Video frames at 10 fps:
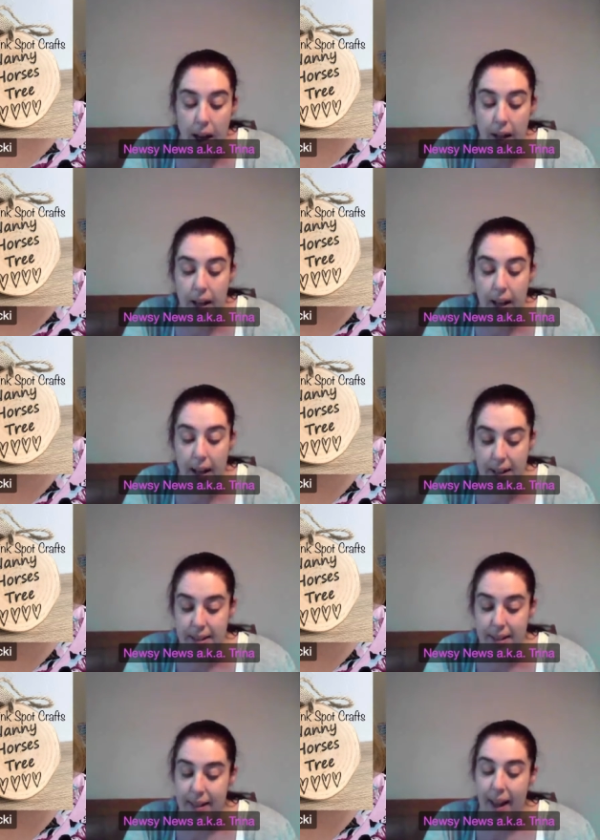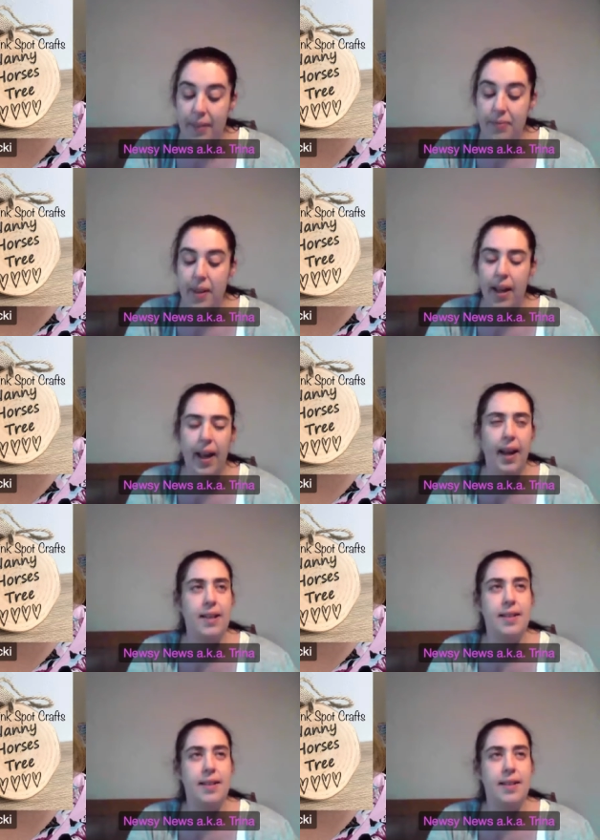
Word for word: It is, aren't they? It is,